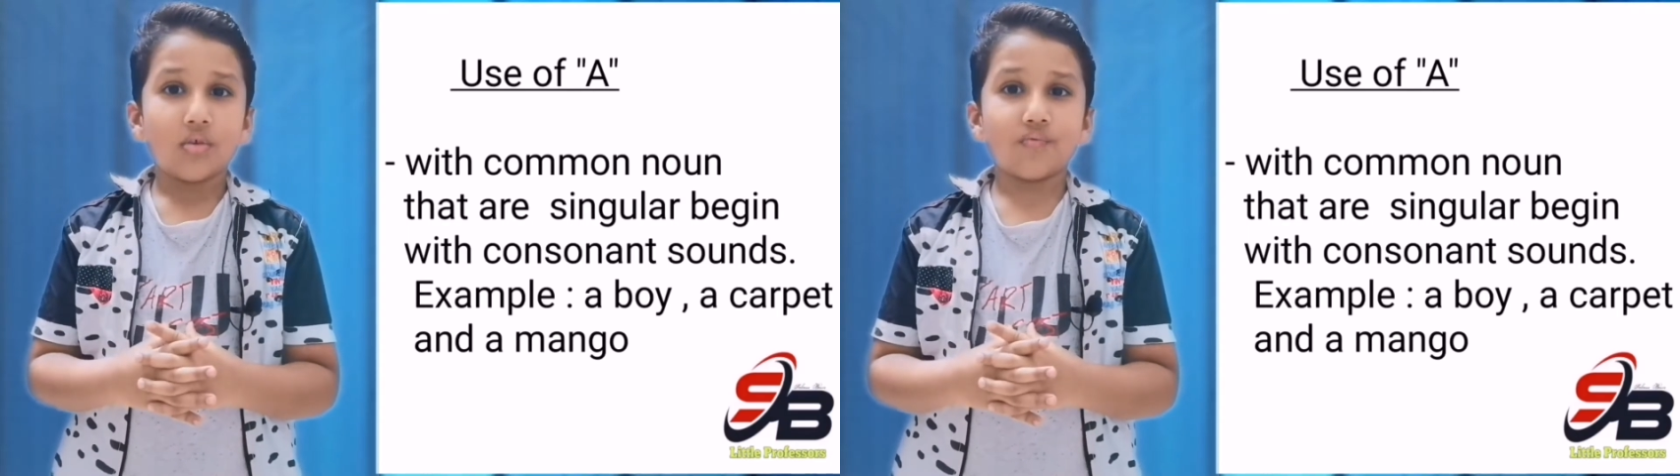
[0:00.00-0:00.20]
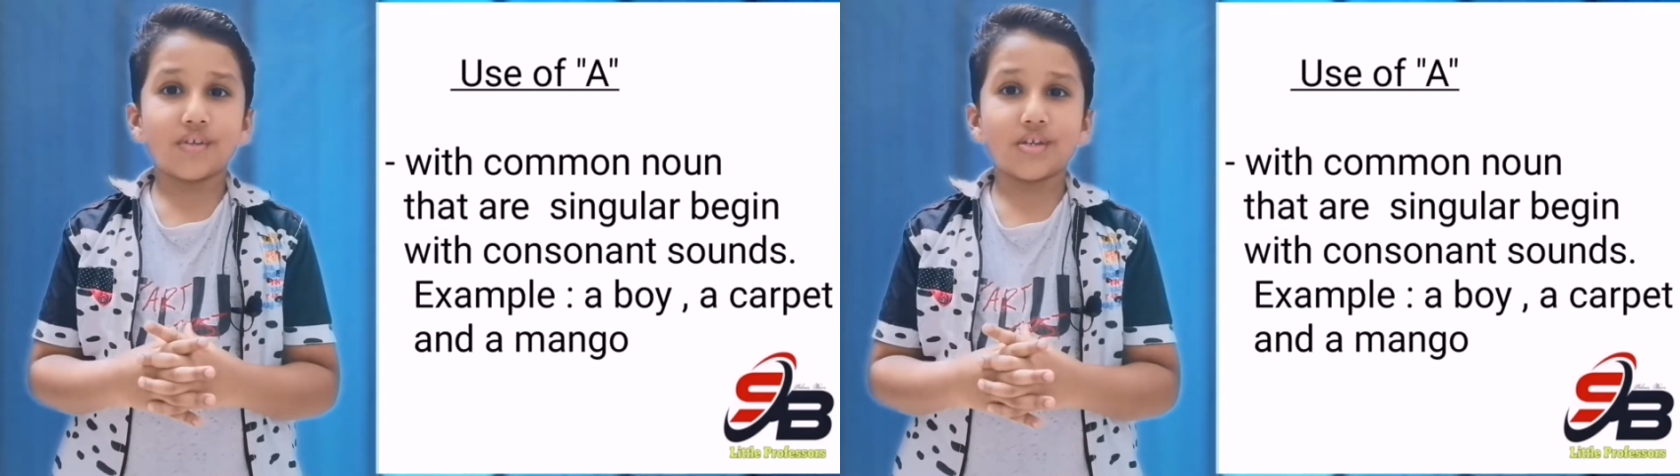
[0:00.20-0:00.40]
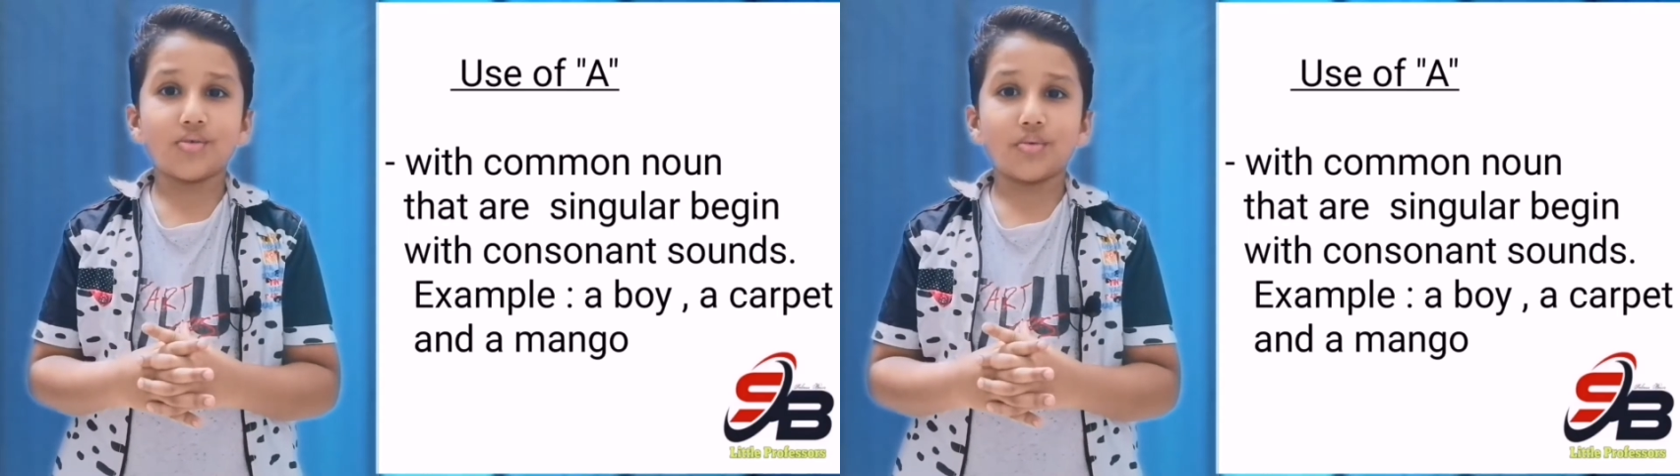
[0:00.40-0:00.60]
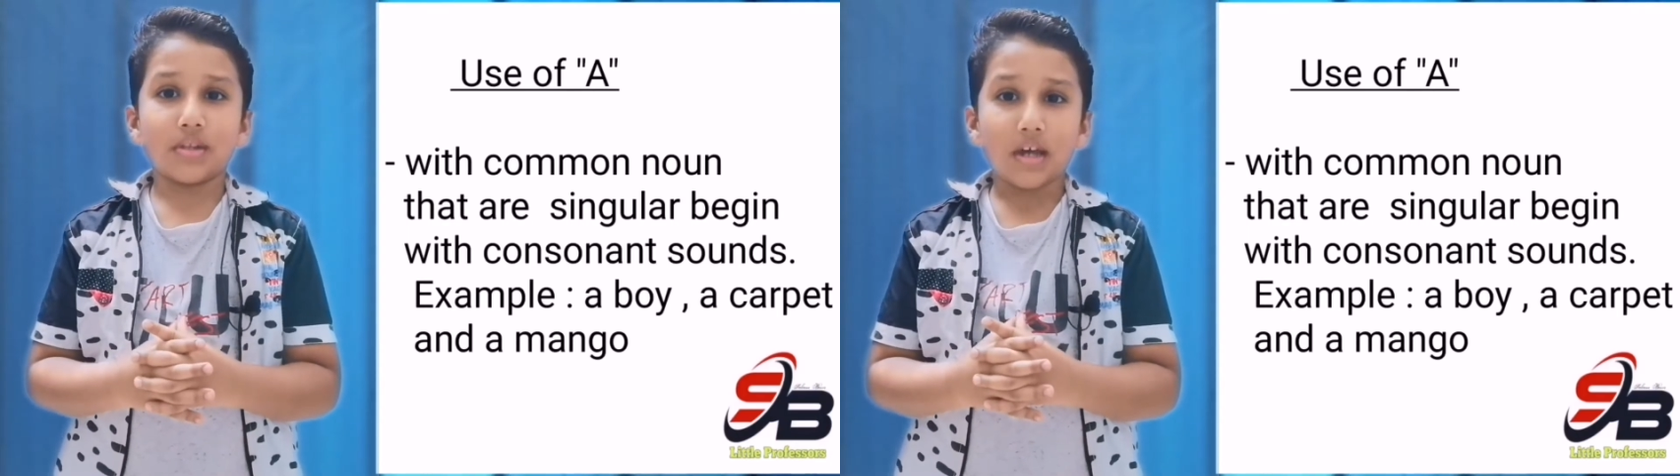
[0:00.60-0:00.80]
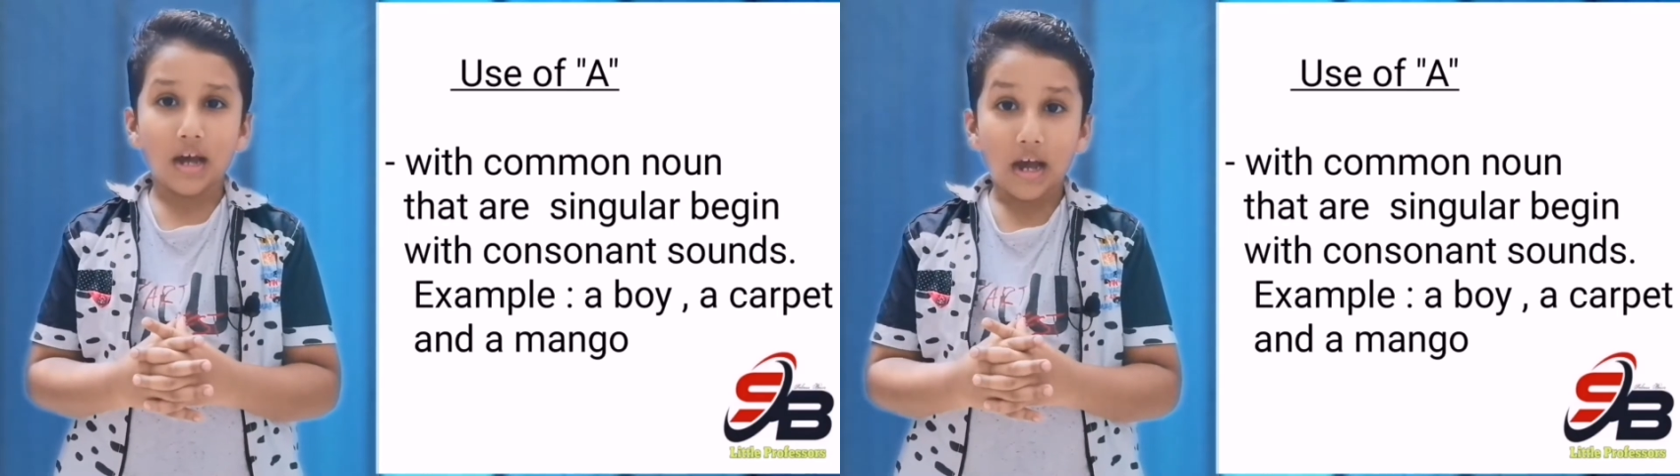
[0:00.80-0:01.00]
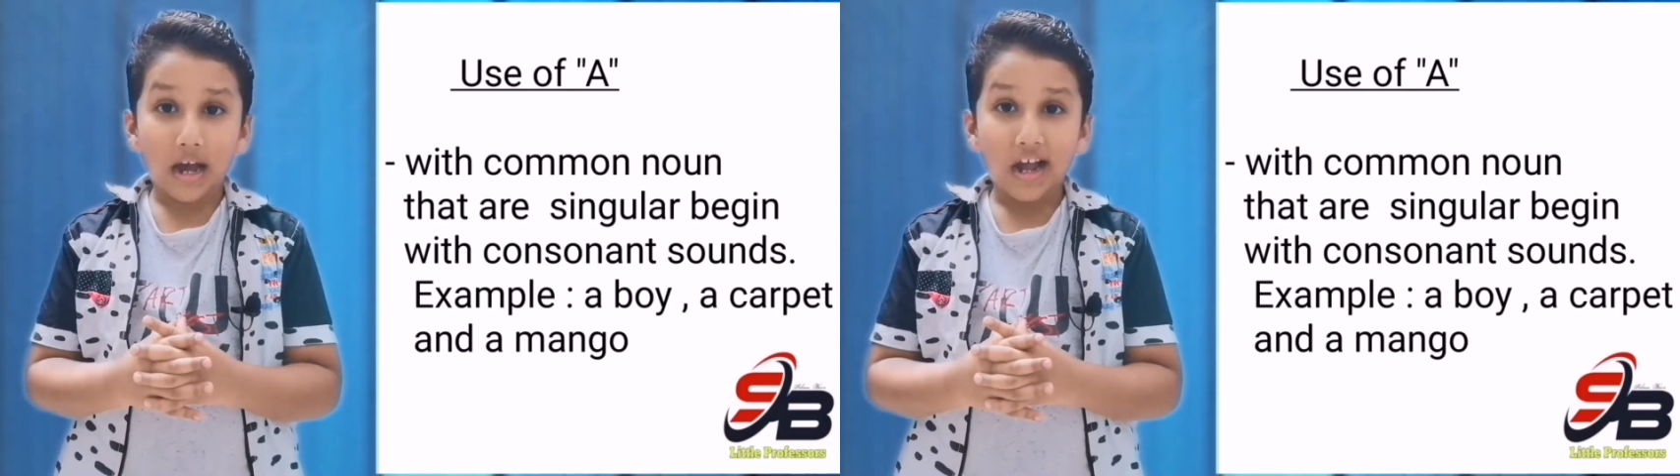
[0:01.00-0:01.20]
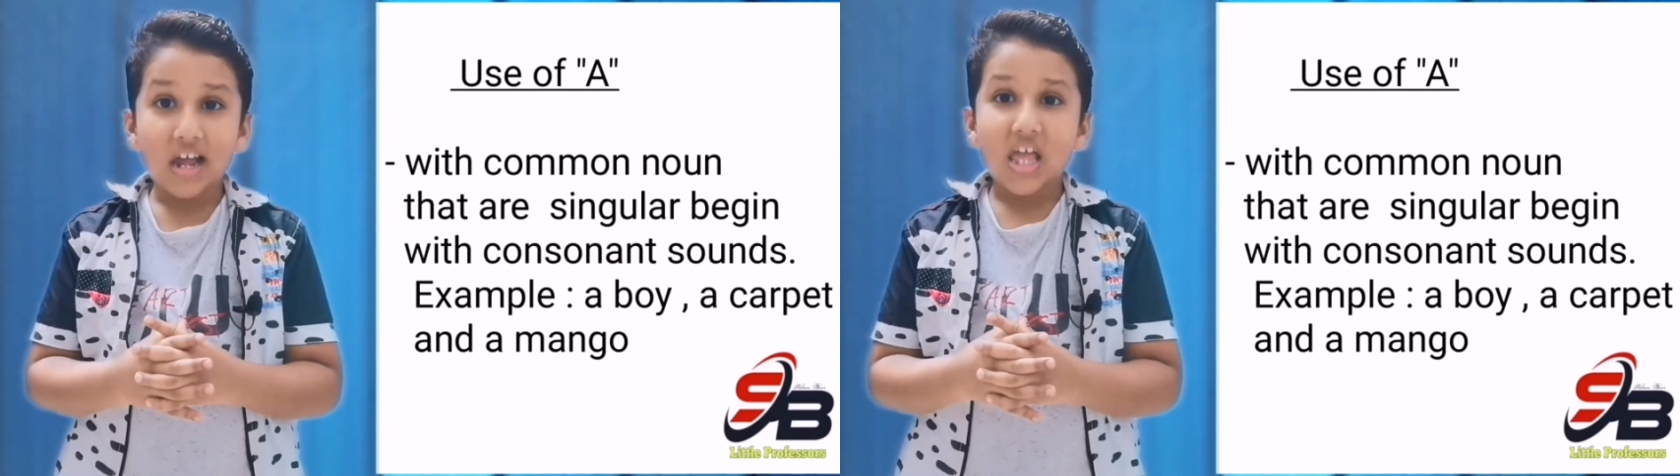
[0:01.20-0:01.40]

We use a